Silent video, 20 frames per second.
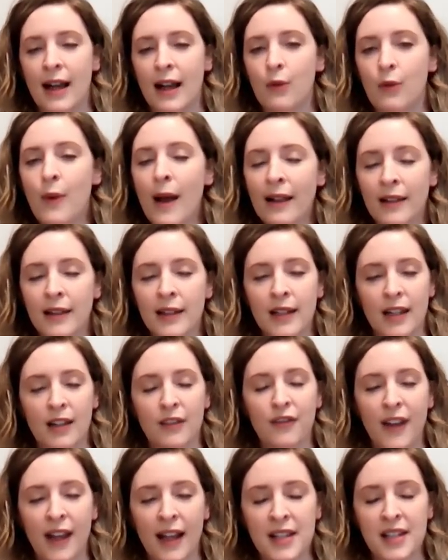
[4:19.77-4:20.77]
well in
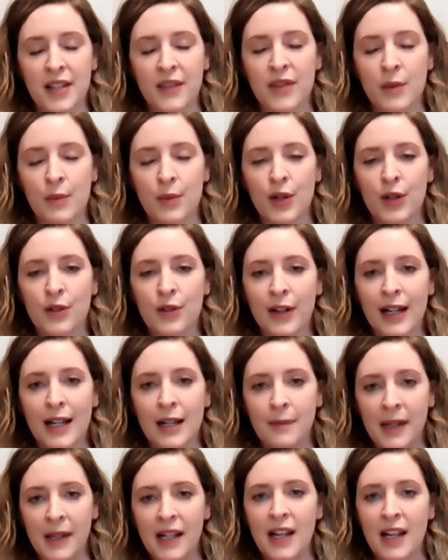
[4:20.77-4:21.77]
advance of the
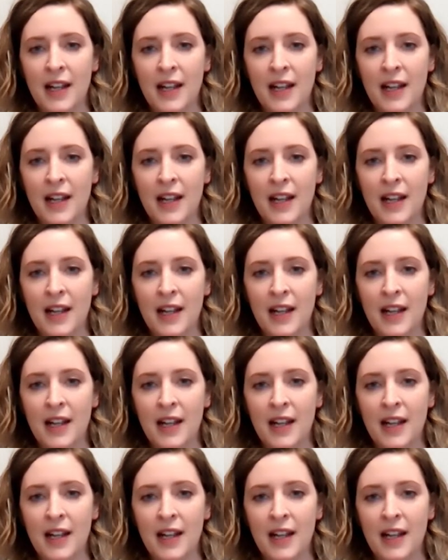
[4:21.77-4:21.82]
program,